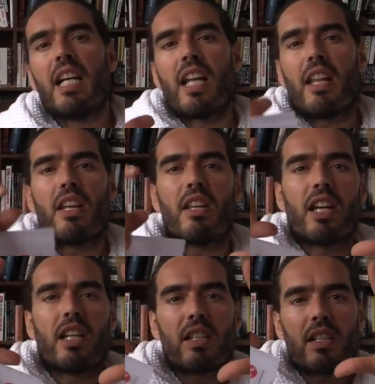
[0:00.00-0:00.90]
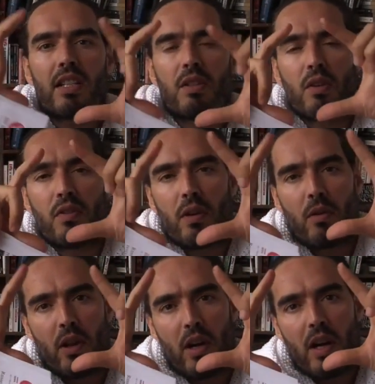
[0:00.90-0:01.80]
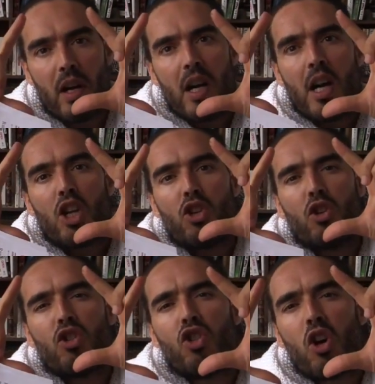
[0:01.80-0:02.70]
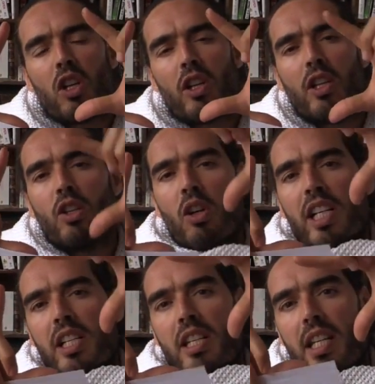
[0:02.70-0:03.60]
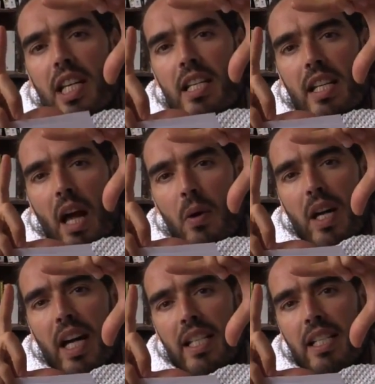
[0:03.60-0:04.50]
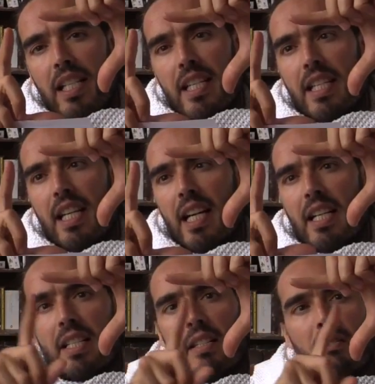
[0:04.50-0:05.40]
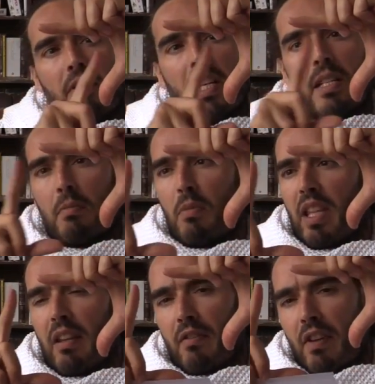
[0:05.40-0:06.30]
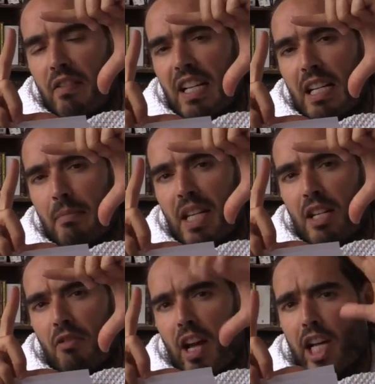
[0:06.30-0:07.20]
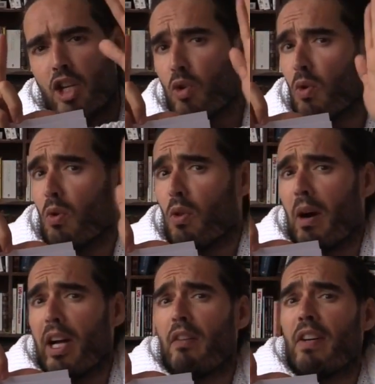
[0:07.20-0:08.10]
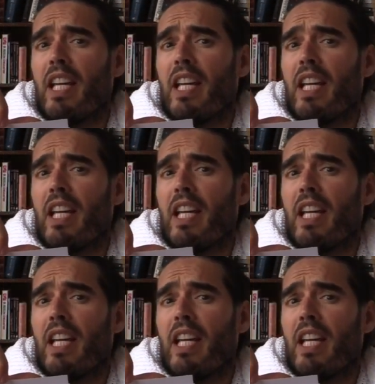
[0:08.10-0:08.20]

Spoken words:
the sort of the knowledge that it's okay to discuss is within a very limited range, all the way over